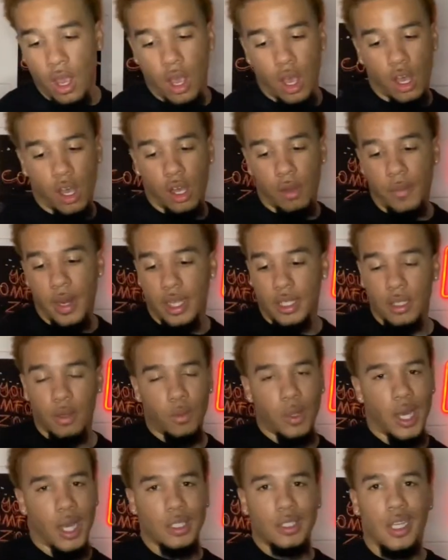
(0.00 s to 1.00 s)
Next up, we
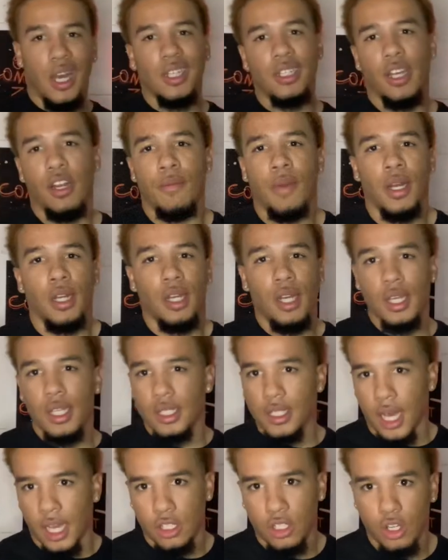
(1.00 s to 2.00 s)
got socks. Everybody can get
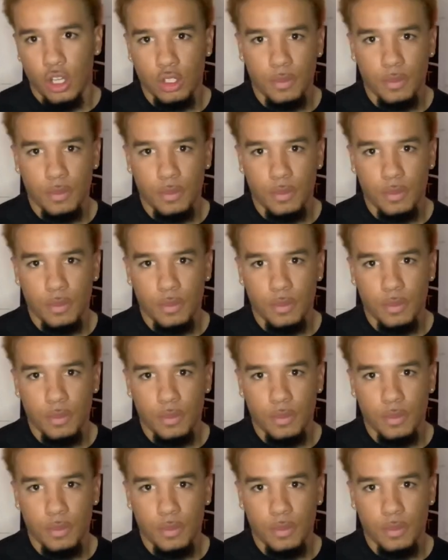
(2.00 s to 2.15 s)
socks, you know,